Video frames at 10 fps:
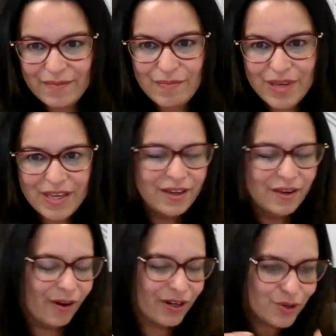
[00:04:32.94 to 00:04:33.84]
and
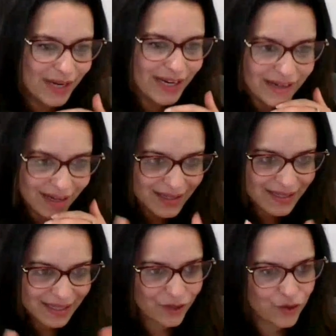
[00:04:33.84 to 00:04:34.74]
be on trend
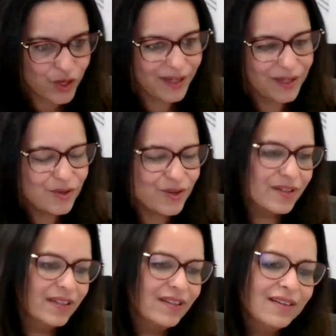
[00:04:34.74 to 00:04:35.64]
as things change.
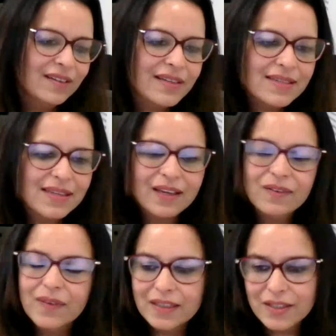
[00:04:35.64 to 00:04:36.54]
The
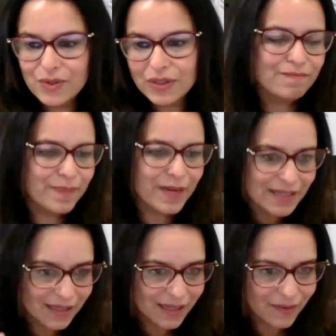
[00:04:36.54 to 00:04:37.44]
second one is
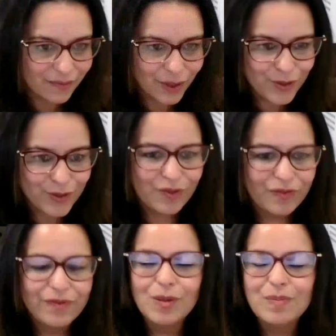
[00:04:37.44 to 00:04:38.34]
better leverage
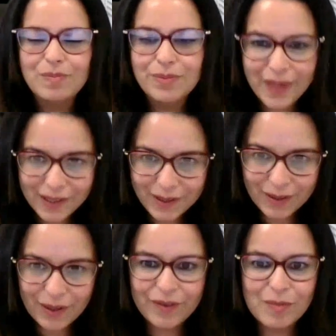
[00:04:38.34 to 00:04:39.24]
the full
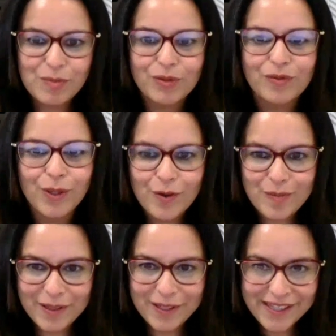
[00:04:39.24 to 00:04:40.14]
breadth of our
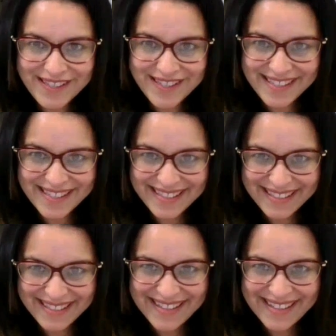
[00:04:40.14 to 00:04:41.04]
portfolio of products
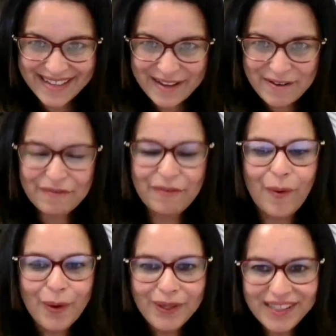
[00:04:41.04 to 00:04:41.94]

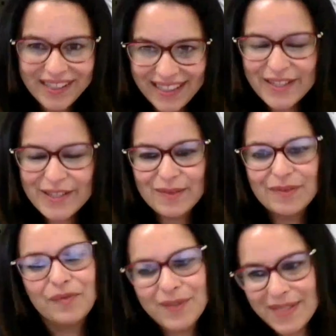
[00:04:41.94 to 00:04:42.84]
for the needs
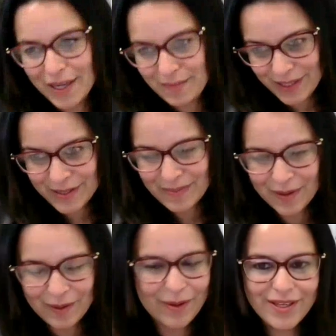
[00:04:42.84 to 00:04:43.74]
of different segments.
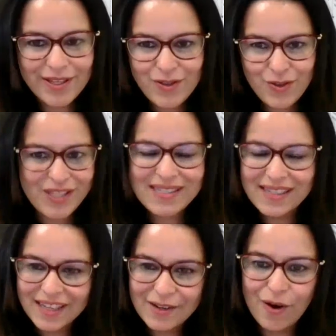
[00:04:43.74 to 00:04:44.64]
Because
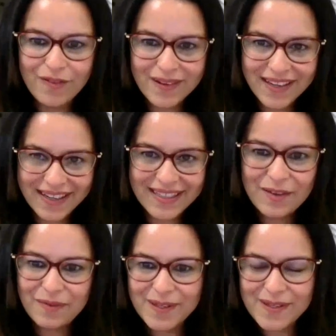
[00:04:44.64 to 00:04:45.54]
just like COVID
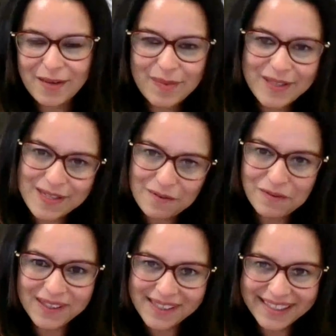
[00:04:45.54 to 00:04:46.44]
hit different segments
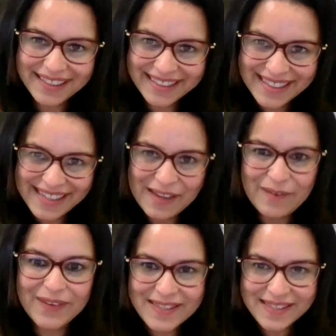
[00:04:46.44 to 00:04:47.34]
differently,
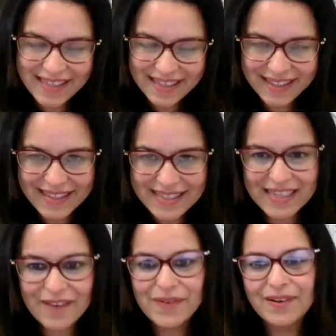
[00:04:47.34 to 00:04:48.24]
we're seeing
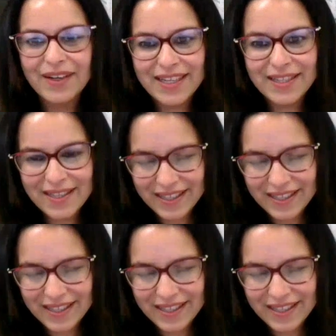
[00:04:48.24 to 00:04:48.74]
these 11